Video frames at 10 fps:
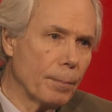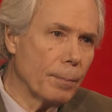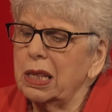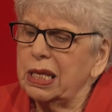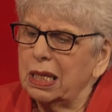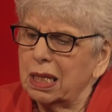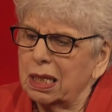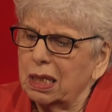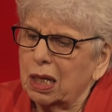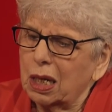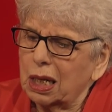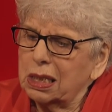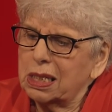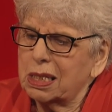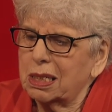Are they, the
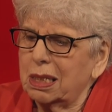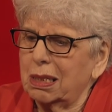guards,